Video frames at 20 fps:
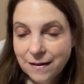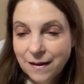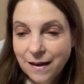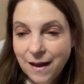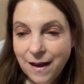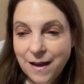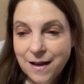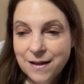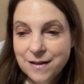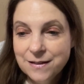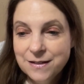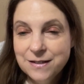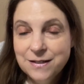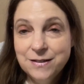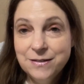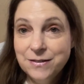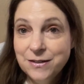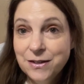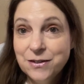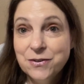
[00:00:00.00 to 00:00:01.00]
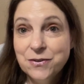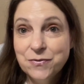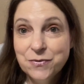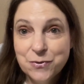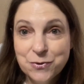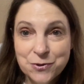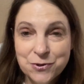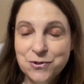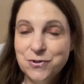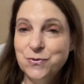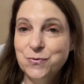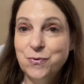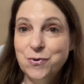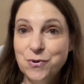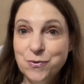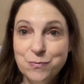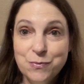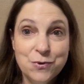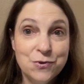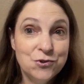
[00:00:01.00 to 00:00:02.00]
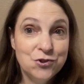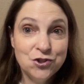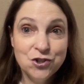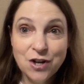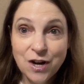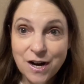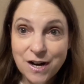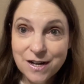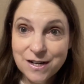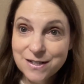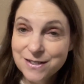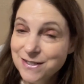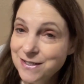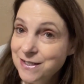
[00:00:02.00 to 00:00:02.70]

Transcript: And, you know, of course, we were both shocked.